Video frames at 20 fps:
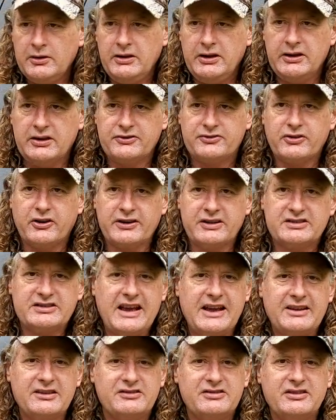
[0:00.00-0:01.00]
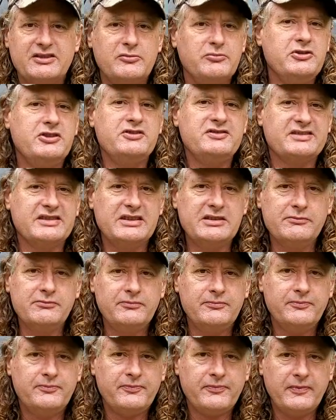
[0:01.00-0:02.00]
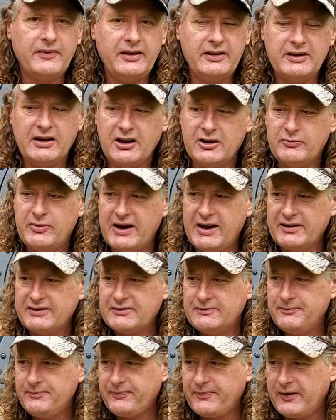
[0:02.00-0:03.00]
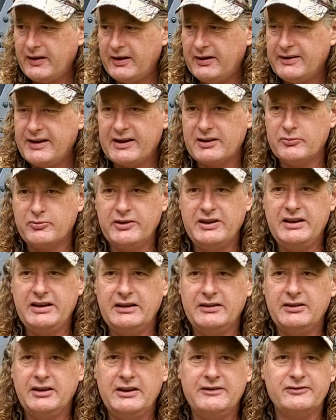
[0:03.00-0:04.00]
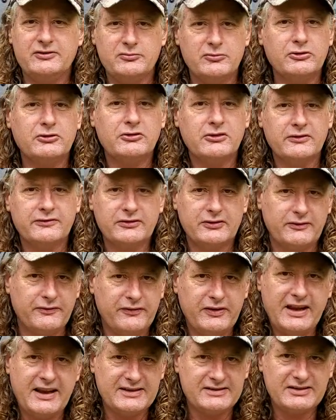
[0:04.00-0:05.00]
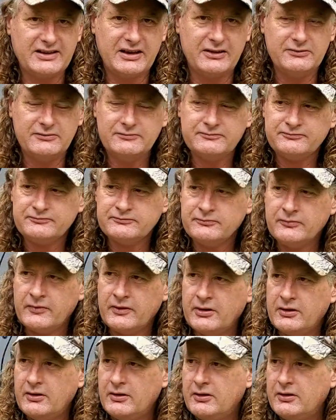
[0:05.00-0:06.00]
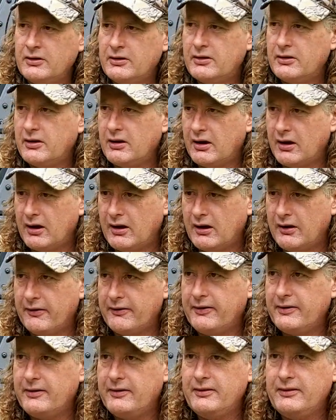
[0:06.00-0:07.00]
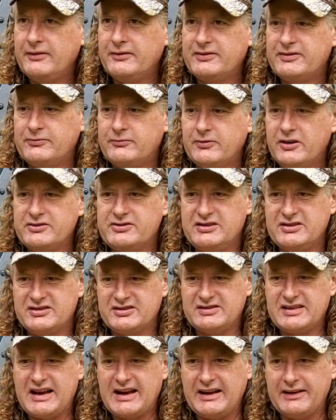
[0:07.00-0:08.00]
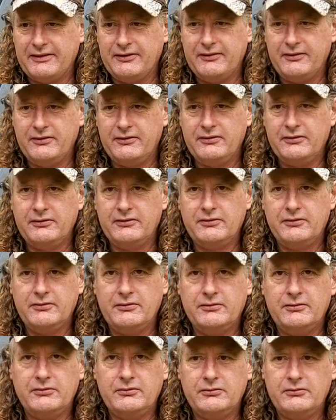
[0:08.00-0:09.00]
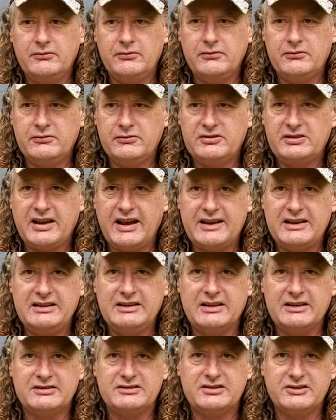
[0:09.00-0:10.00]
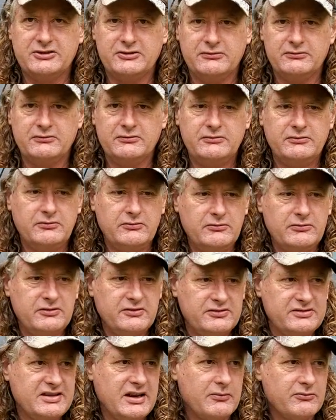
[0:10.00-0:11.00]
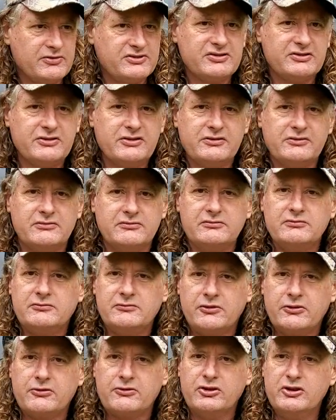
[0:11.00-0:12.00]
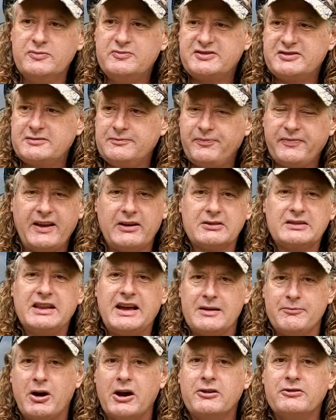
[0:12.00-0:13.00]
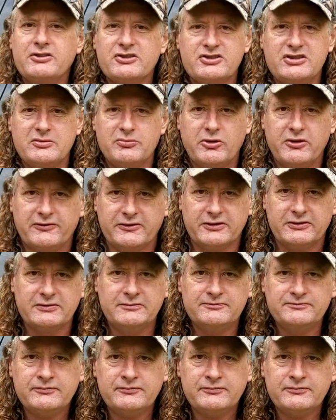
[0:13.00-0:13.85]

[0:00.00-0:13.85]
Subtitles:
You could try to take it to the museum in Hobart, and that'll be even more of a fiasco. Once you start taking it to some certain groups, they'll claim ownership of it.